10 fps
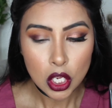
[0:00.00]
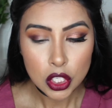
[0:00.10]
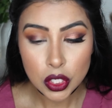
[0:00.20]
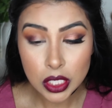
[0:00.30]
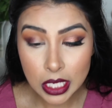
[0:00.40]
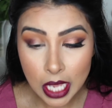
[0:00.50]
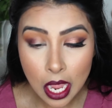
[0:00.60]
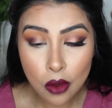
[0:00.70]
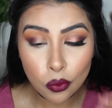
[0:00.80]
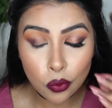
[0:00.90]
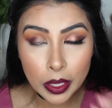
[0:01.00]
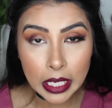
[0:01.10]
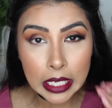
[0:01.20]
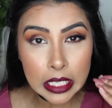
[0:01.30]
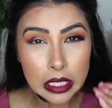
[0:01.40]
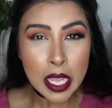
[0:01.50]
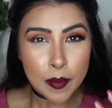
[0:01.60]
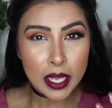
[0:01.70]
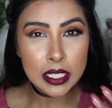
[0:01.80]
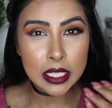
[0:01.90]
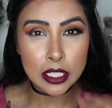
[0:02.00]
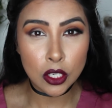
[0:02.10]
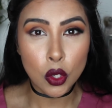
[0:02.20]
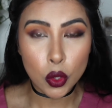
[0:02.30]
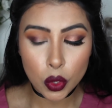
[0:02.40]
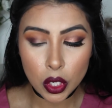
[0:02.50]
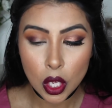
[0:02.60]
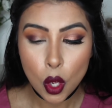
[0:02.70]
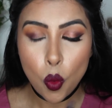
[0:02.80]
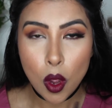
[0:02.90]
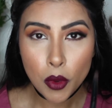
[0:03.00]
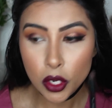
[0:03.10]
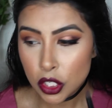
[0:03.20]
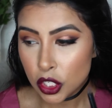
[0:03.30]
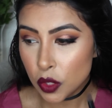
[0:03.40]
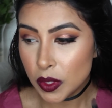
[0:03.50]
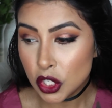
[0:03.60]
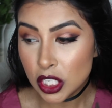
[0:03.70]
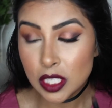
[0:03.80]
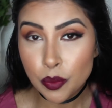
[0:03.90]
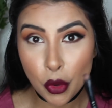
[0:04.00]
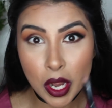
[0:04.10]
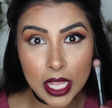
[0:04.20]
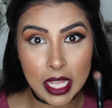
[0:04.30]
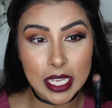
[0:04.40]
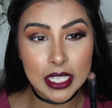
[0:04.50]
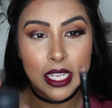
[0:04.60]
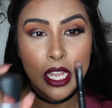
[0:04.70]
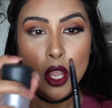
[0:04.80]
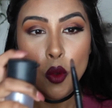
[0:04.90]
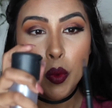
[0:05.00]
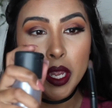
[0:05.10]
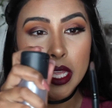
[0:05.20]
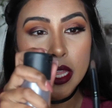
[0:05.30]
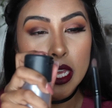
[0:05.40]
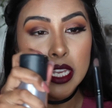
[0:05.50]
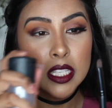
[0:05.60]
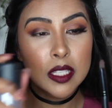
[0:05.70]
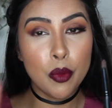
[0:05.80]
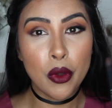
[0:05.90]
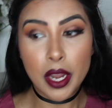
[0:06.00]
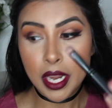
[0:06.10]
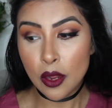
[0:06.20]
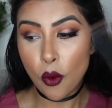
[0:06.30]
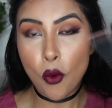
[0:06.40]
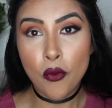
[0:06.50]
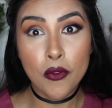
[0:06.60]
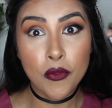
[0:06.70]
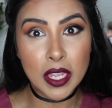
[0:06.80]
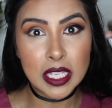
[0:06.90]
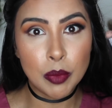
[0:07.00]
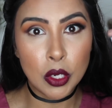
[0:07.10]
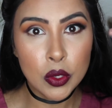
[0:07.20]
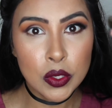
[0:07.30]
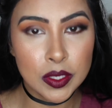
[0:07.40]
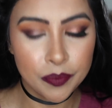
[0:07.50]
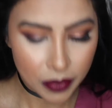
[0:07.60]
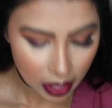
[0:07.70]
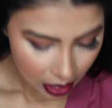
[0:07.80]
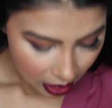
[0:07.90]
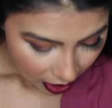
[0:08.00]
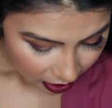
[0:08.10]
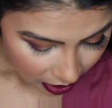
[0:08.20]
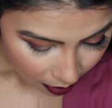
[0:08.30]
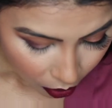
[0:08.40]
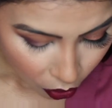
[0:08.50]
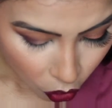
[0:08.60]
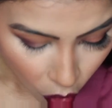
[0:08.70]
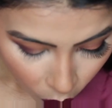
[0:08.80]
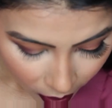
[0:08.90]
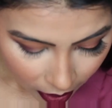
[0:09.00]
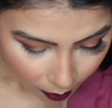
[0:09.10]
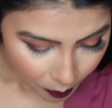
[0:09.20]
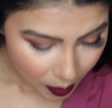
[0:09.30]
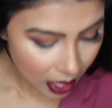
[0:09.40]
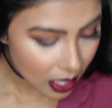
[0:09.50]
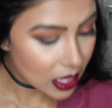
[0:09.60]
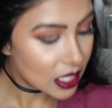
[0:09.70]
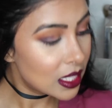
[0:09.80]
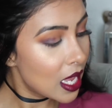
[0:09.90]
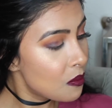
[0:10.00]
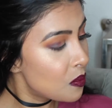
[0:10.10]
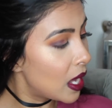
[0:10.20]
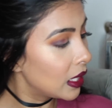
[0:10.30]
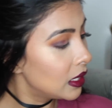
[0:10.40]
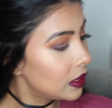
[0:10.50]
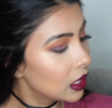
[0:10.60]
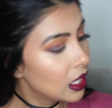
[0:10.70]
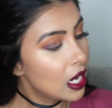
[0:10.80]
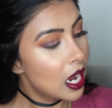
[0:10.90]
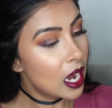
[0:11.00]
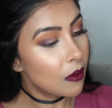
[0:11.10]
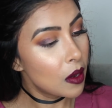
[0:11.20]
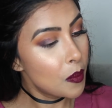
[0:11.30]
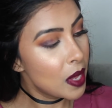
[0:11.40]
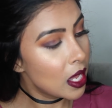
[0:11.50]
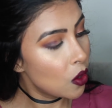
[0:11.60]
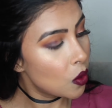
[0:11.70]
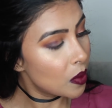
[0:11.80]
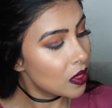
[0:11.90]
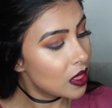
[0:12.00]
So to get a really pigmented look, what I'm going to do is just spray this with a spray of Fix Plus, and then I'm going to go back in the same palette, and I'm going to pick up